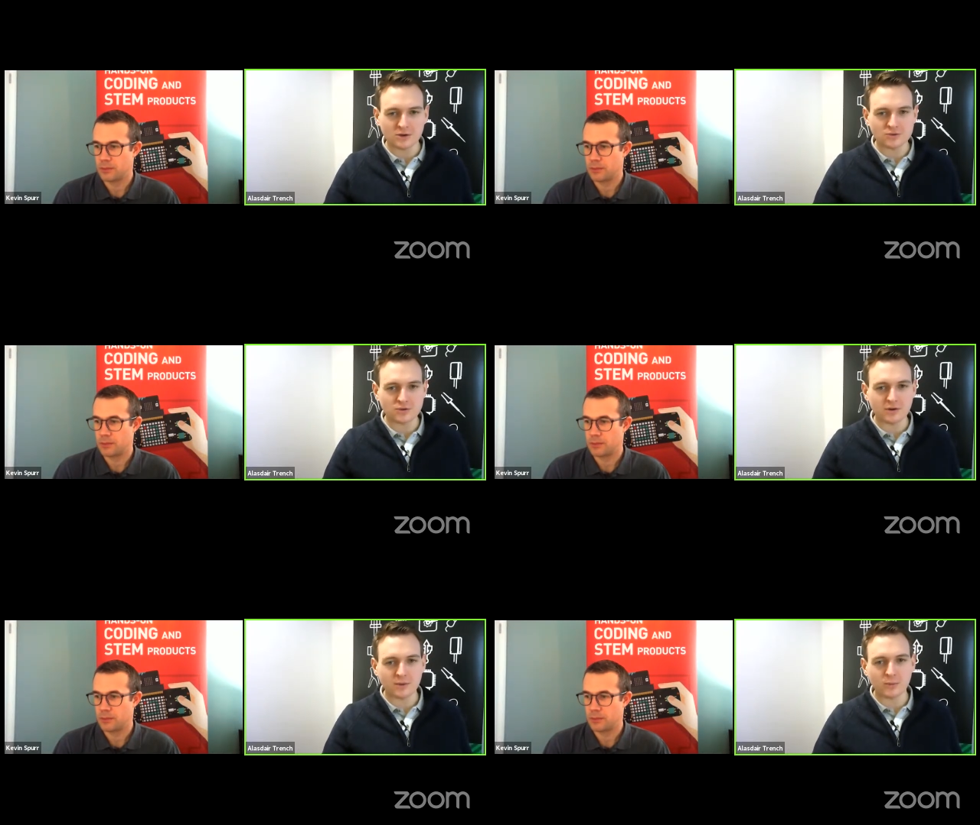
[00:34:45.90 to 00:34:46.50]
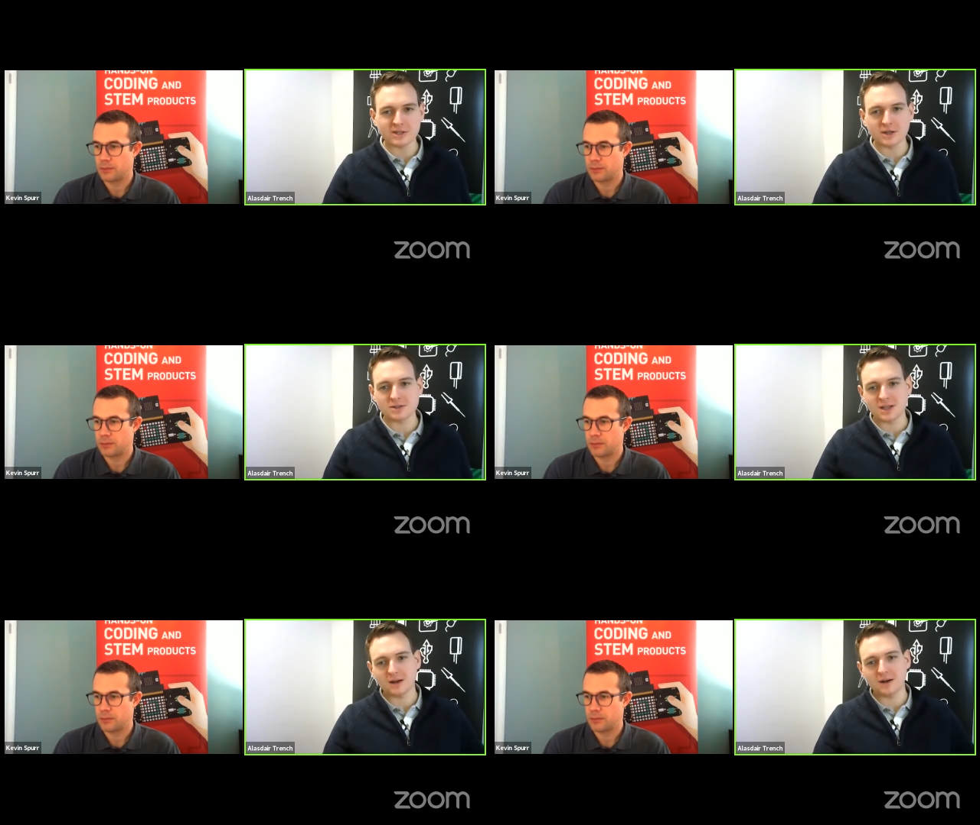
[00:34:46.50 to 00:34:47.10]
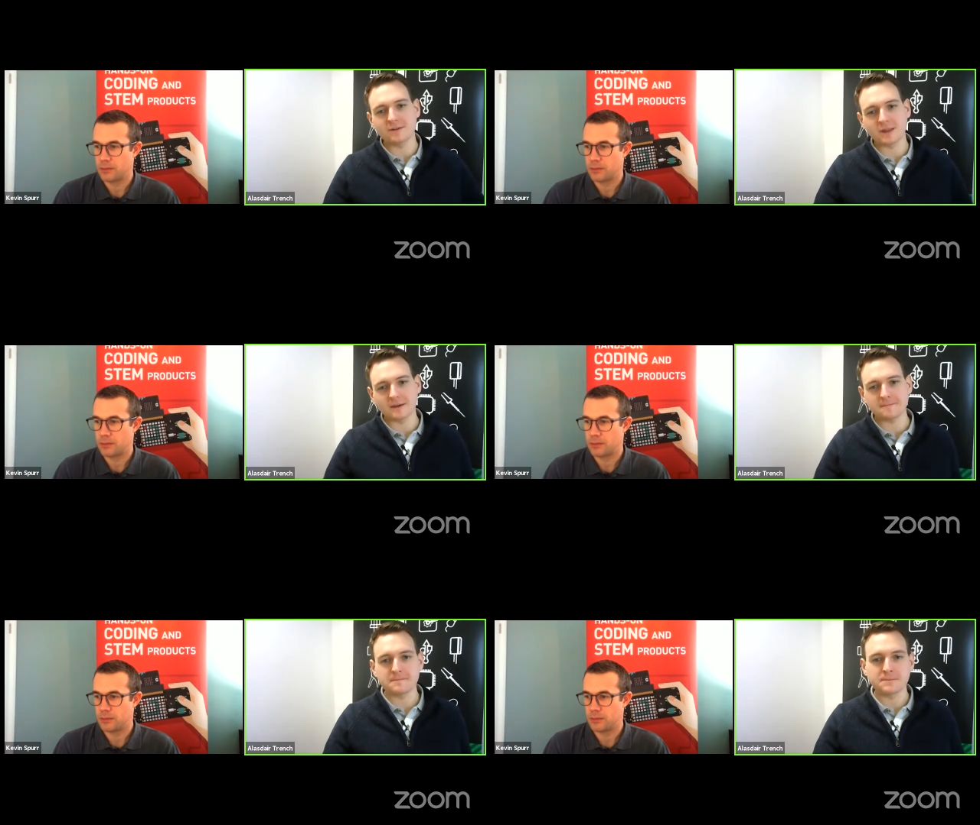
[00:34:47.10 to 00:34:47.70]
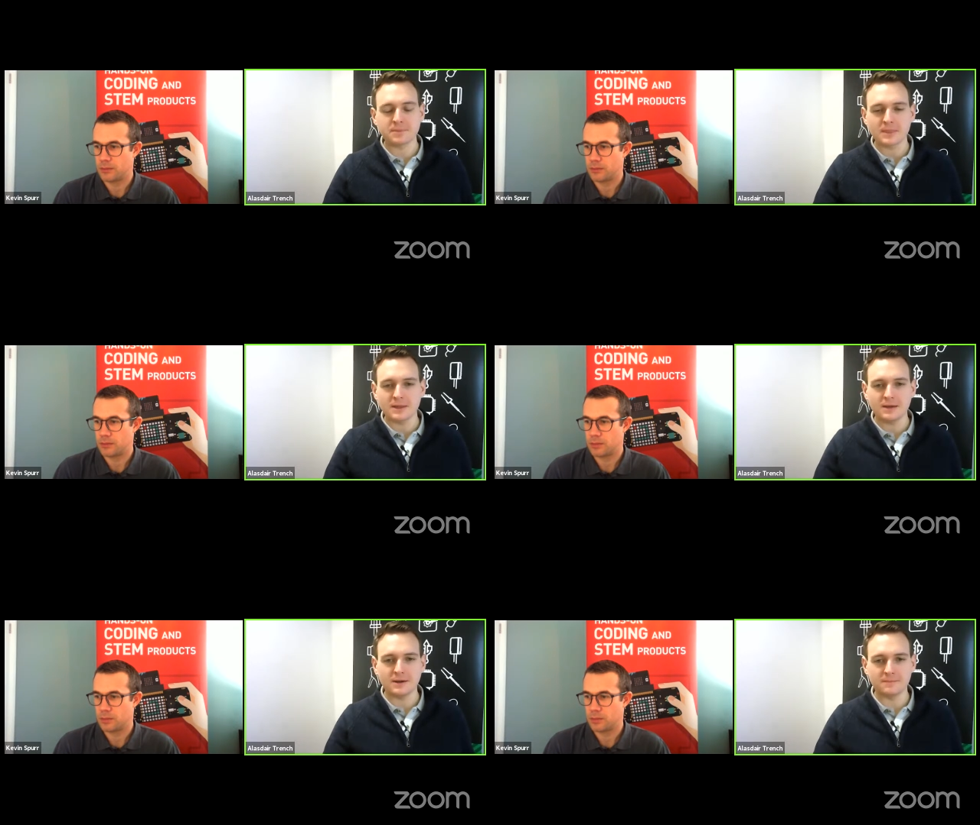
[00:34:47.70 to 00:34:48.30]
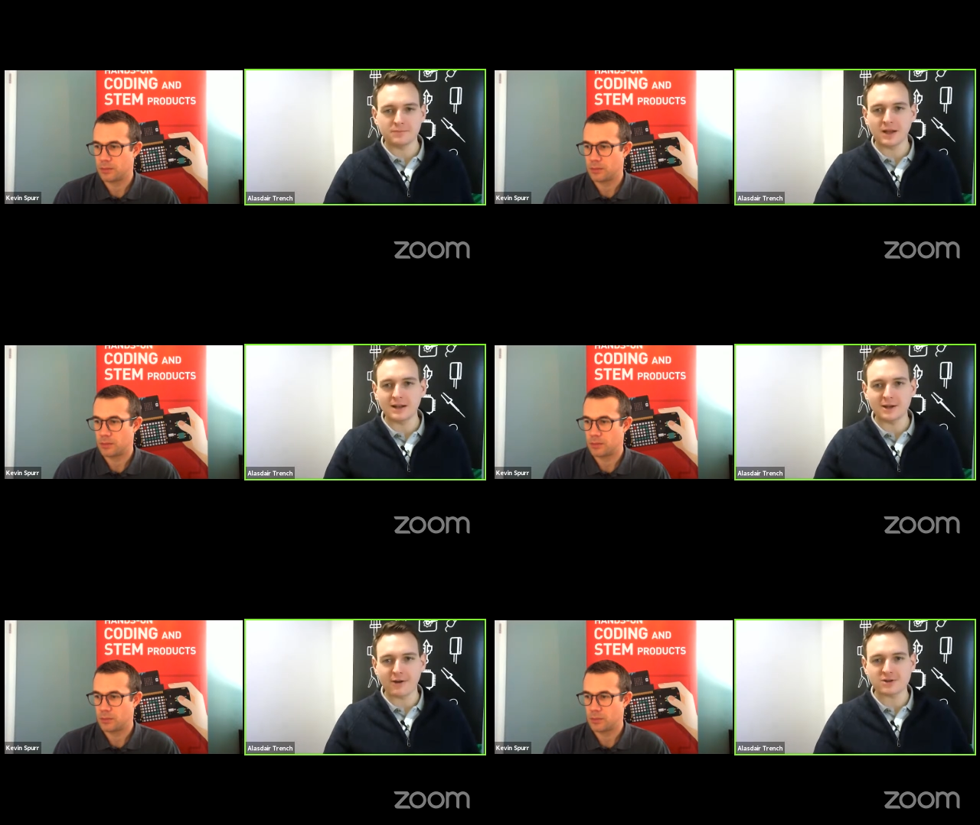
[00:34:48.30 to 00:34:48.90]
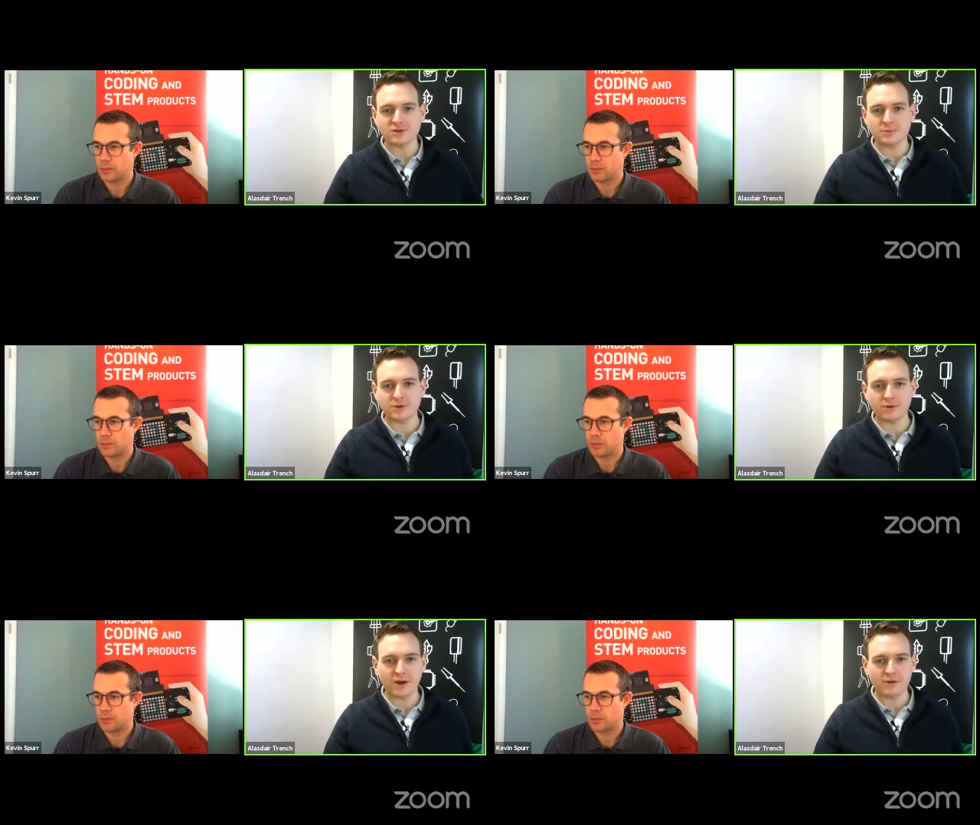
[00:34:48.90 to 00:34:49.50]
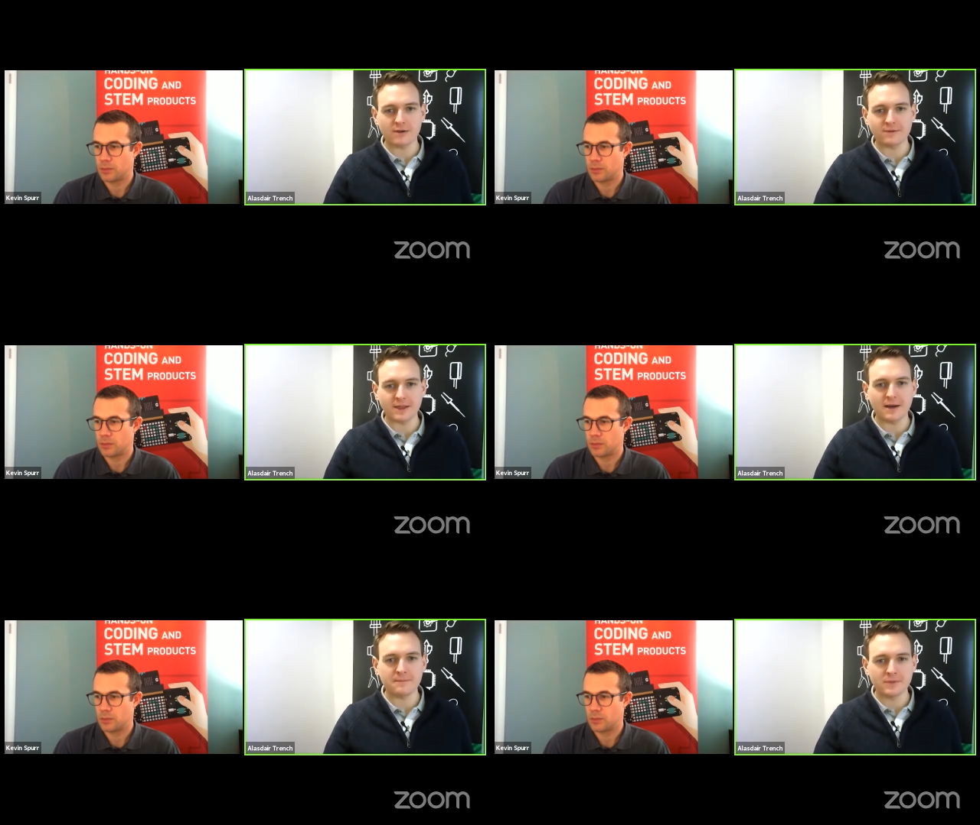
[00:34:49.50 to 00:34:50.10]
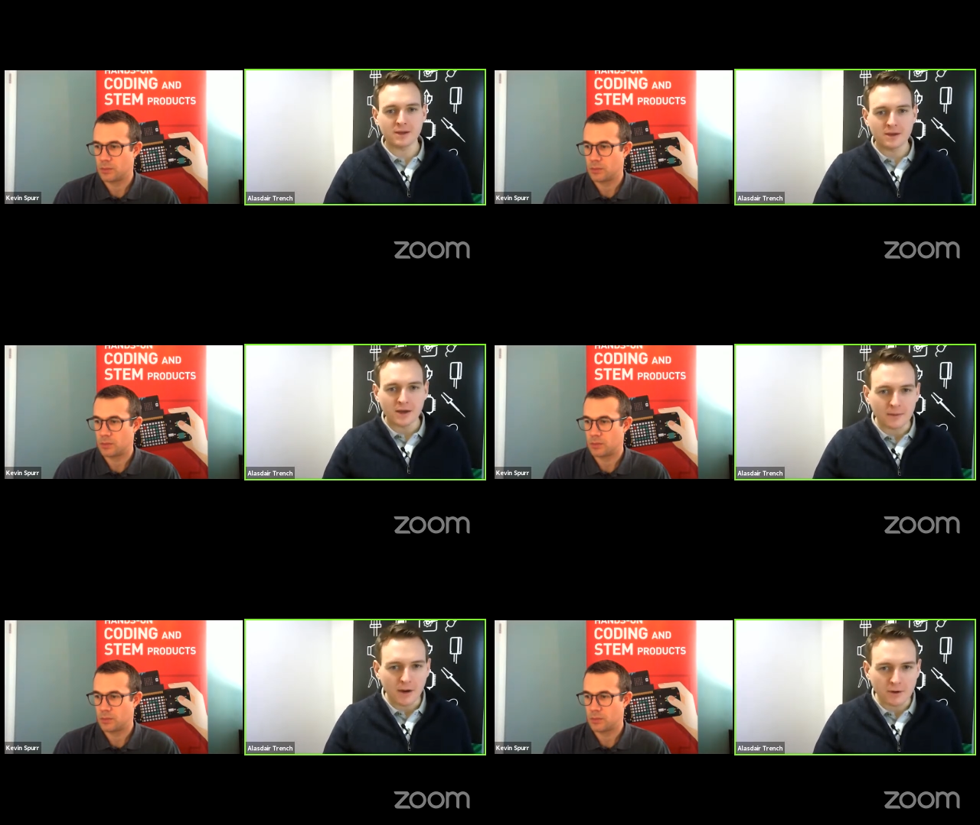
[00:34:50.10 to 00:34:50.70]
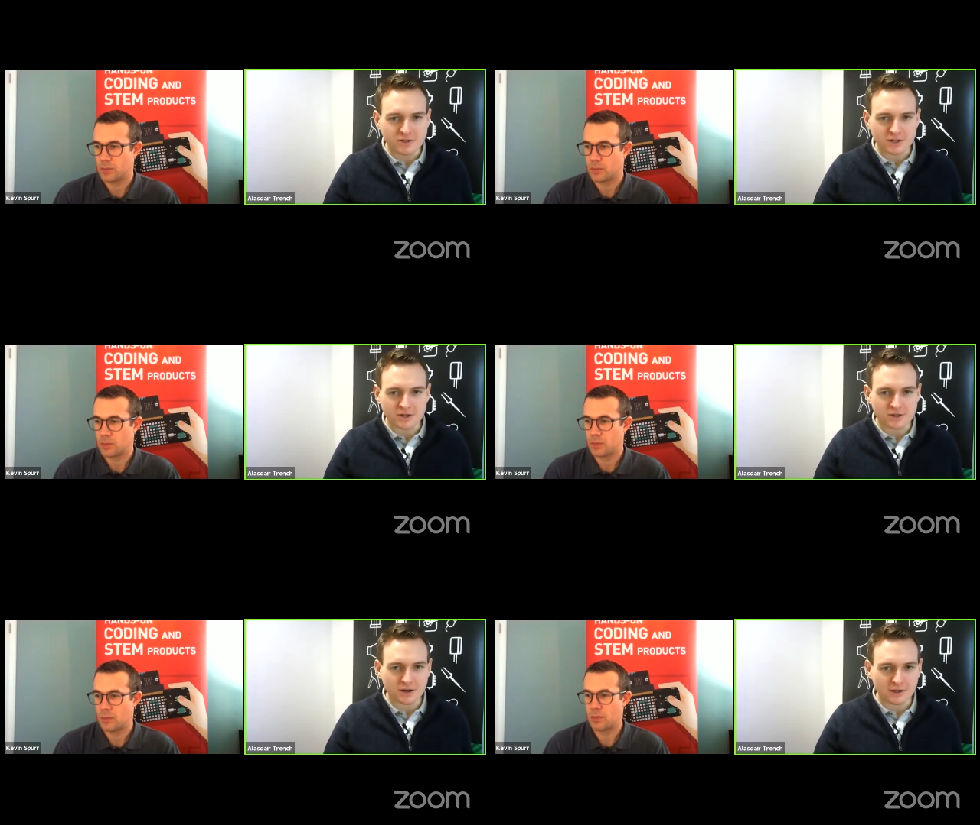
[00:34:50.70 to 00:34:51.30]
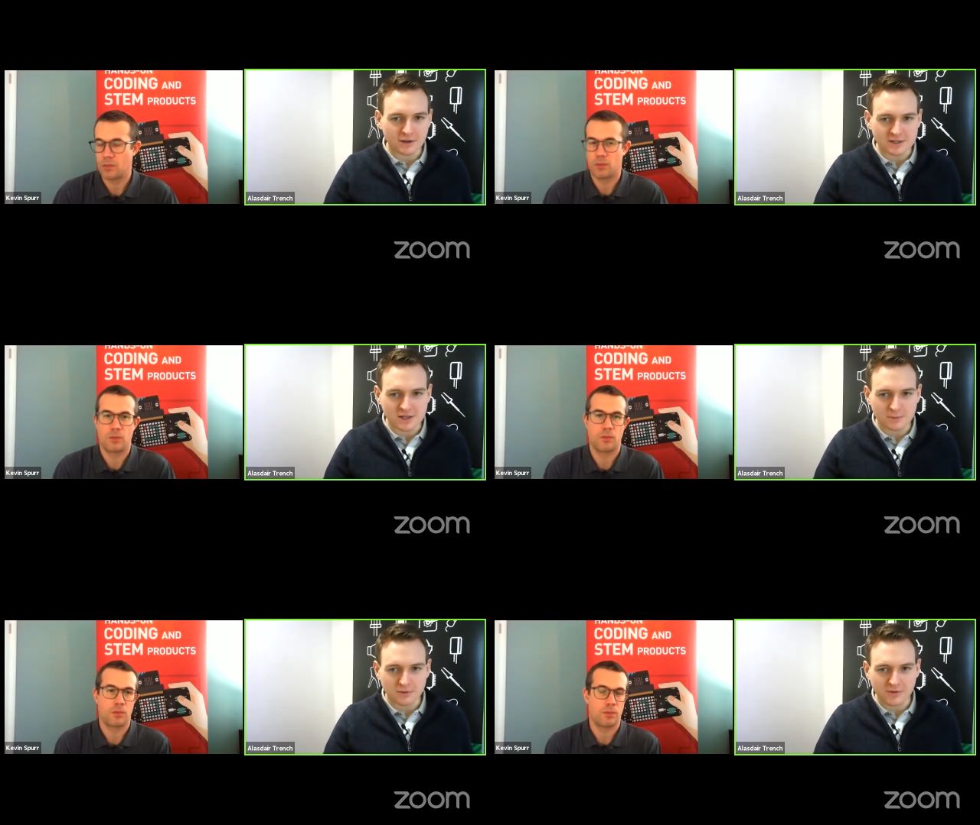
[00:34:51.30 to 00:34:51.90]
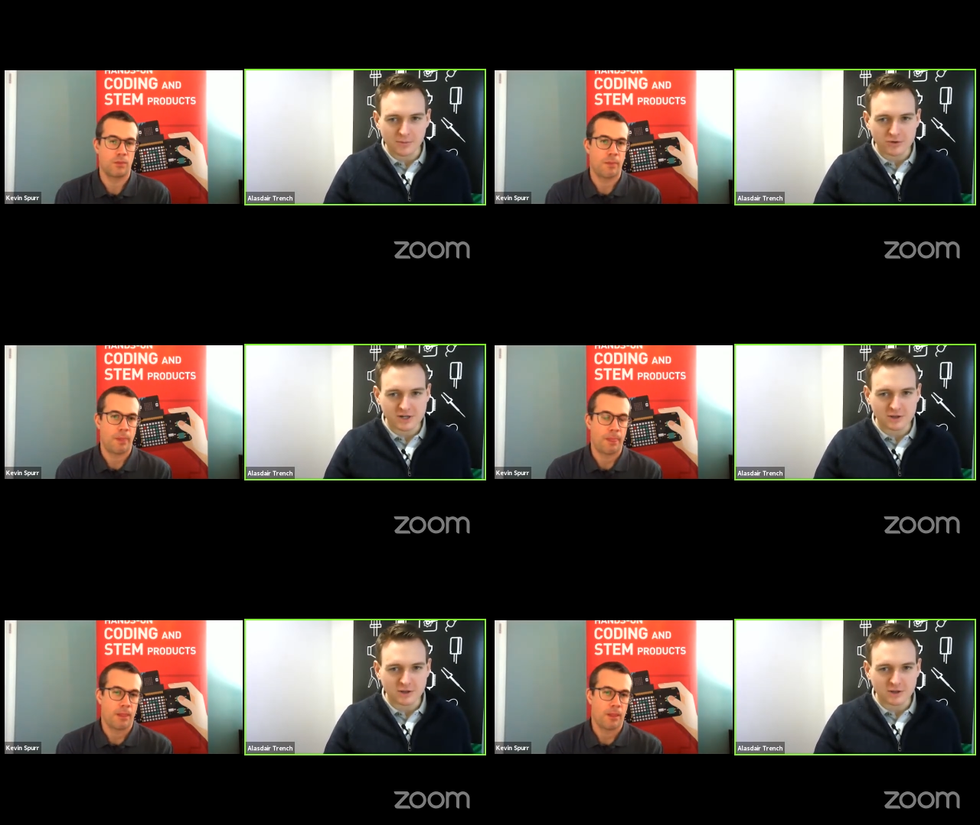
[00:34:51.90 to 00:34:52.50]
Speaker 1: controlling windows, that kind of thing. Um, a linear actuator is great, great for that. Uh, I was just going to show a little example of a project